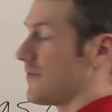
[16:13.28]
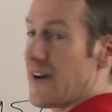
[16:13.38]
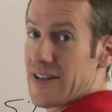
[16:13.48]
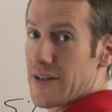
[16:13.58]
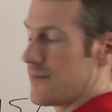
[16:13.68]

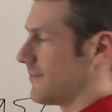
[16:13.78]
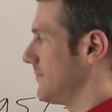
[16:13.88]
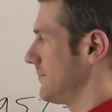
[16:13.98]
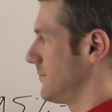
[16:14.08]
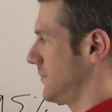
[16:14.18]
value,
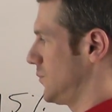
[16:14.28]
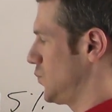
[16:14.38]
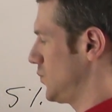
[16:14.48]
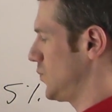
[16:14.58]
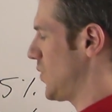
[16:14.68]

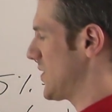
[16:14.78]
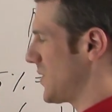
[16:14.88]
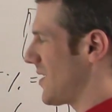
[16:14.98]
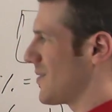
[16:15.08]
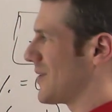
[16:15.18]
which
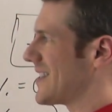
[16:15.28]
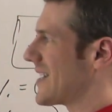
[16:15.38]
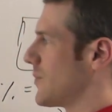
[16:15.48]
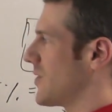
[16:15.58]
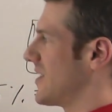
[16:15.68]
we don't know
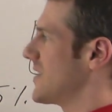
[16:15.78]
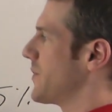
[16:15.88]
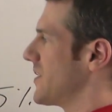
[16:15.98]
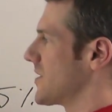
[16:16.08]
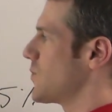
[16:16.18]
exactly what it is,
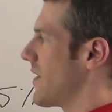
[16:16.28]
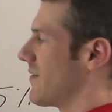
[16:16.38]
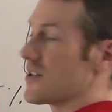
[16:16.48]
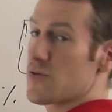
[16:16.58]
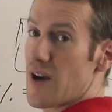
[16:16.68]
but it's somewhere
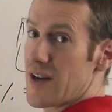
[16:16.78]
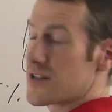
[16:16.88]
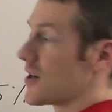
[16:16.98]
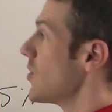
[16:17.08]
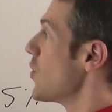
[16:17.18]
in this
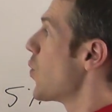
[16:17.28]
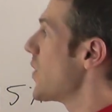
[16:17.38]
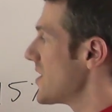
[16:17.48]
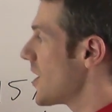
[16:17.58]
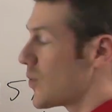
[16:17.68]
range,
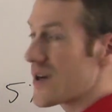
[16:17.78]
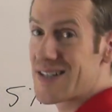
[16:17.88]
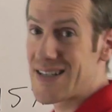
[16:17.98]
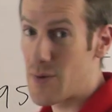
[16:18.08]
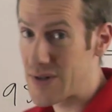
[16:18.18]
we know we
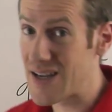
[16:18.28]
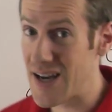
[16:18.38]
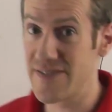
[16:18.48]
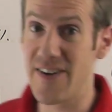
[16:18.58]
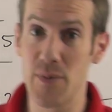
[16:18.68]
can say with
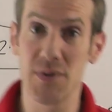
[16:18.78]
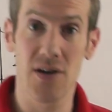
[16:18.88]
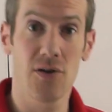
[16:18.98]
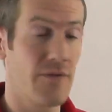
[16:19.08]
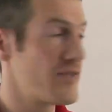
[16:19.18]

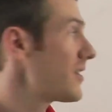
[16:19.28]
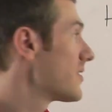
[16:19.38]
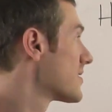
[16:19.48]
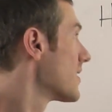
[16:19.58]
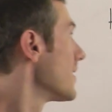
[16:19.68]
95%
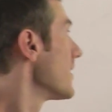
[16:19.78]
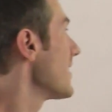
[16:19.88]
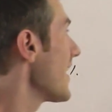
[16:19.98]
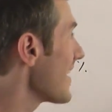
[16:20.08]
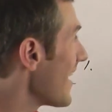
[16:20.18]
confidence
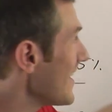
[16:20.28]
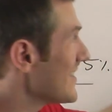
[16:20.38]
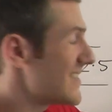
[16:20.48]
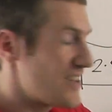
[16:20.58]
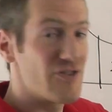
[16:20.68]
that there
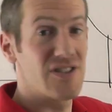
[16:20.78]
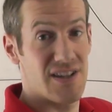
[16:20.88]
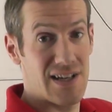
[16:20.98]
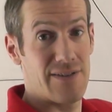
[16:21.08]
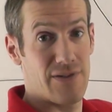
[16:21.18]
is a difference
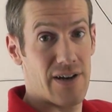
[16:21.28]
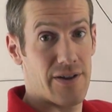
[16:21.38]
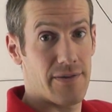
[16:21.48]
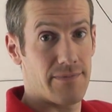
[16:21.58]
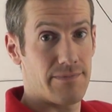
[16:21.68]
in the leaf length.